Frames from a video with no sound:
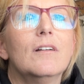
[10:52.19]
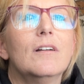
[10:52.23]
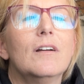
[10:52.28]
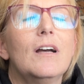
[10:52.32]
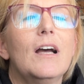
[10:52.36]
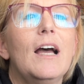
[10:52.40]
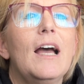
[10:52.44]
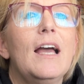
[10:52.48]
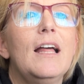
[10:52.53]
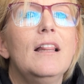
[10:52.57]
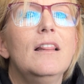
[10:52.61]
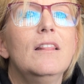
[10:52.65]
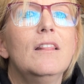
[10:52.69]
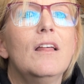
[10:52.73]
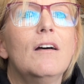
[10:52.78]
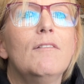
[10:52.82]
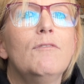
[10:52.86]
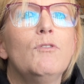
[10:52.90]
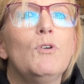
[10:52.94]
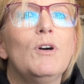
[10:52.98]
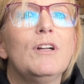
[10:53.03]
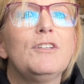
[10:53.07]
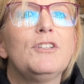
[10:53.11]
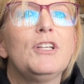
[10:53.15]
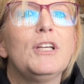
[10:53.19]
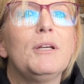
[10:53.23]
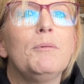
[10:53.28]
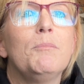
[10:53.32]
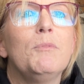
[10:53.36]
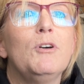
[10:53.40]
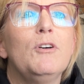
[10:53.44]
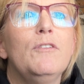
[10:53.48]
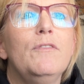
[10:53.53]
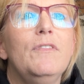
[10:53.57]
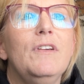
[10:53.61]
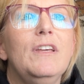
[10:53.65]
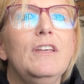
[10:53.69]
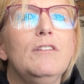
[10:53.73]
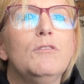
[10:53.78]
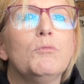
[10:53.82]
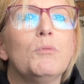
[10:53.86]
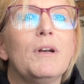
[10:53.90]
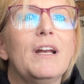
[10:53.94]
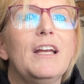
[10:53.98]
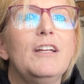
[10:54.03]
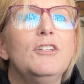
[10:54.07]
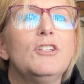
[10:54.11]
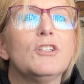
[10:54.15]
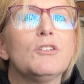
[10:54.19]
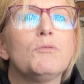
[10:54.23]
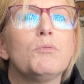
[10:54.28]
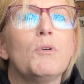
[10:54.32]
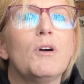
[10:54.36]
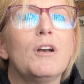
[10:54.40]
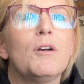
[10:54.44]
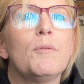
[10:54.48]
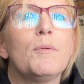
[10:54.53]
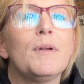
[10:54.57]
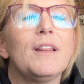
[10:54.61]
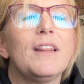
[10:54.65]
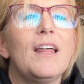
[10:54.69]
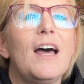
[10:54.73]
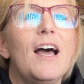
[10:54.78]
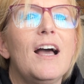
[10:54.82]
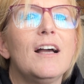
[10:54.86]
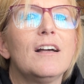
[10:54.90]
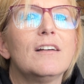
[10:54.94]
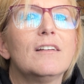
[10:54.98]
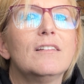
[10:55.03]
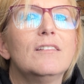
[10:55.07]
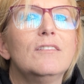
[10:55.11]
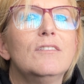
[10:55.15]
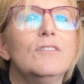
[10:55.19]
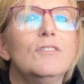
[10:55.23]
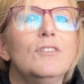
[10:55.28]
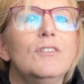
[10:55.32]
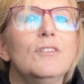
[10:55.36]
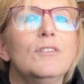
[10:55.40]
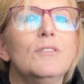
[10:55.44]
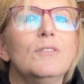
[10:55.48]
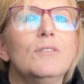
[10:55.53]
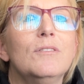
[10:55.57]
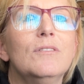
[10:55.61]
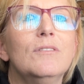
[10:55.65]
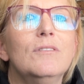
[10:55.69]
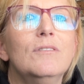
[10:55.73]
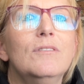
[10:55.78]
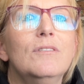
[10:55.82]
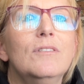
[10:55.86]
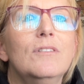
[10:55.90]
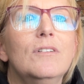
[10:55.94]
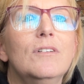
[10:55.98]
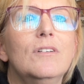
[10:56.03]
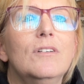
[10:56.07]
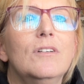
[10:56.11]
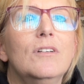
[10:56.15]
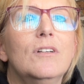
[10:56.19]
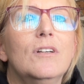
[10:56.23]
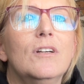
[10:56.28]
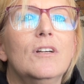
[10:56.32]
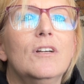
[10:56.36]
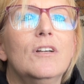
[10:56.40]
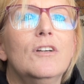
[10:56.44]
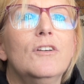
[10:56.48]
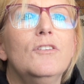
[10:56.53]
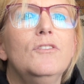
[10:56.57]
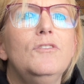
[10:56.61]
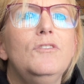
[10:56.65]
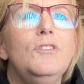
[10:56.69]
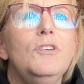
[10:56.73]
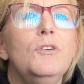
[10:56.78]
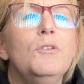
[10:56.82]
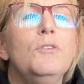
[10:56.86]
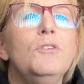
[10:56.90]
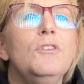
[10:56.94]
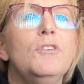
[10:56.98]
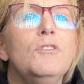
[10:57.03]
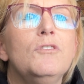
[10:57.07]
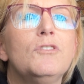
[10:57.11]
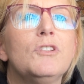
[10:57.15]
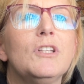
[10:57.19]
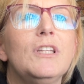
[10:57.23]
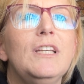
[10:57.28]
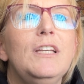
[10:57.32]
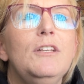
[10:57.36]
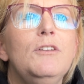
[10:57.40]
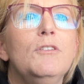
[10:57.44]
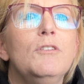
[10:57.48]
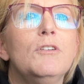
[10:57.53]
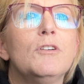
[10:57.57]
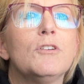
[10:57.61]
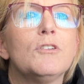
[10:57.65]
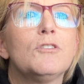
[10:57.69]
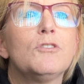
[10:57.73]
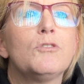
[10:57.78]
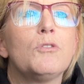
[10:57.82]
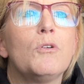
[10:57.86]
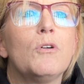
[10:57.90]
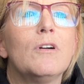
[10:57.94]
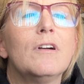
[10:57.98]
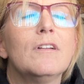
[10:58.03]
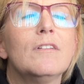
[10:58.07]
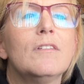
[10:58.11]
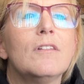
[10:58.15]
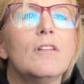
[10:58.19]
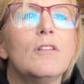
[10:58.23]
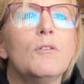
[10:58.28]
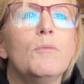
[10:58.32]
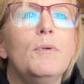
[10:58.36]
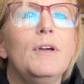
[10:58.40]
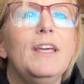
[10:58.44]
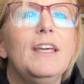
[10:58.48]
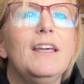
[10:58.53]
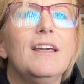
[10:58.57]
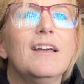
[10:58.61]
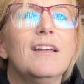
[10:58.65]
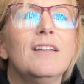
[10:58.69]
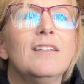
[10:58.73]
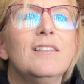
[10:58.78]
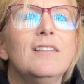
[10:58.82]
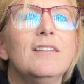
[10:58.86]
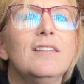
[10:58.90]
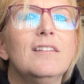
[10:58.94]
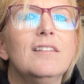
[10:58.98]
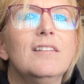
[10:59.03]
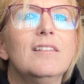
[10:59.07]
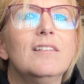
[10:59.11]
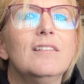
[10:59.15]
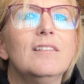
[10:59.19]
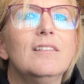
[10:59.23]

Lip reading: I love watching movies when I just want to relax too. Do you usually do your chores on the weekends?